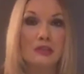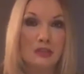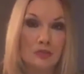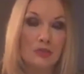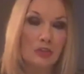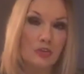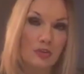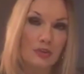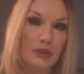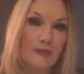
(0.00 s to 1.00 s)
district
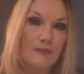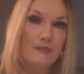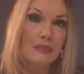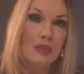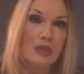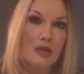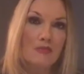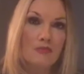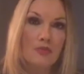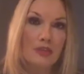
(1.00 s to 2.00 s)
attorney
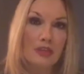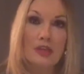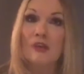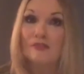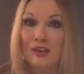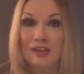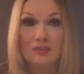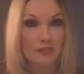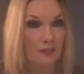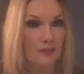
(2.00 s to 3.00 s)
for the feds,
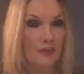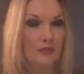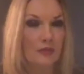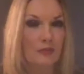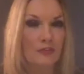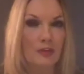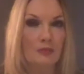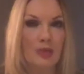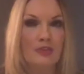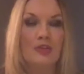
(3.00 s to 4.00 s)
for the federal
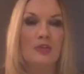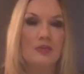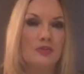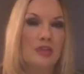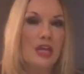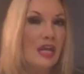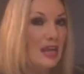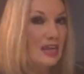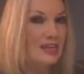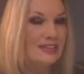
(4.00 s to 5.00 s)
prosecutors,
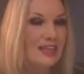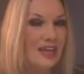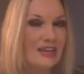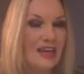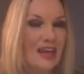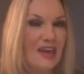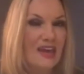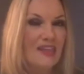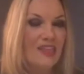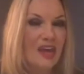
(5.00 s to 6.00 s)
he said
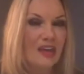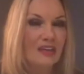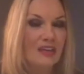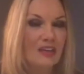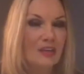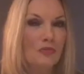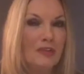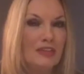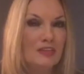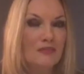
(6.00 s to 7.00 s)
that the
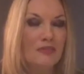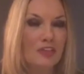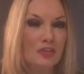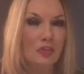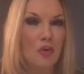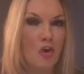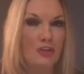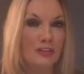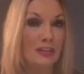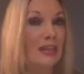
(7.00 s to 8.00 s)
reason for this
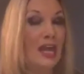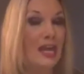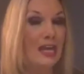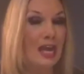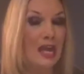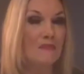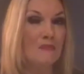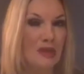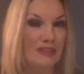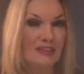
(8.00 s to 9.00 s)
long delay, 8
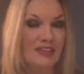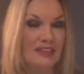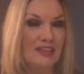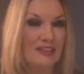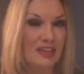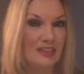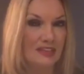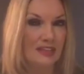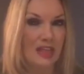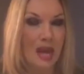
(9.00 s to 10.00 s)
months since the
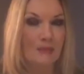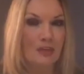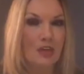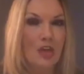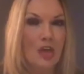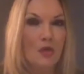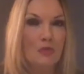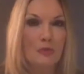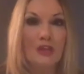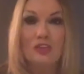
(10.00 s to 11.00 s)
incident happened,
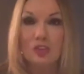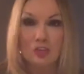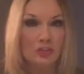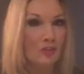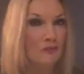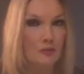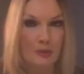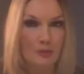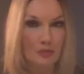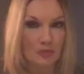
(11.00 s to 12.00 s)
was because so few
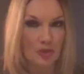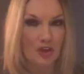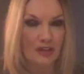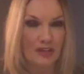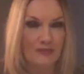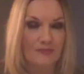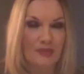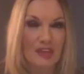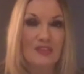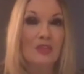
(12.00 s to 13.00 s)
people were talking.
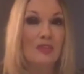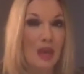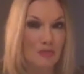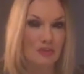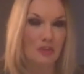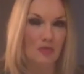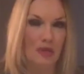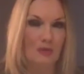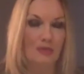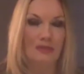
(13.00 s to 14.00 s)
So that was
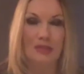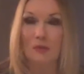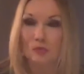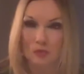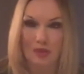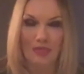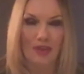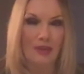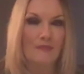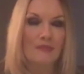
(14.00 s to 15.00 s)
incredible. That was one
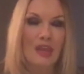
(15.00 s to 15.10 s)
thing.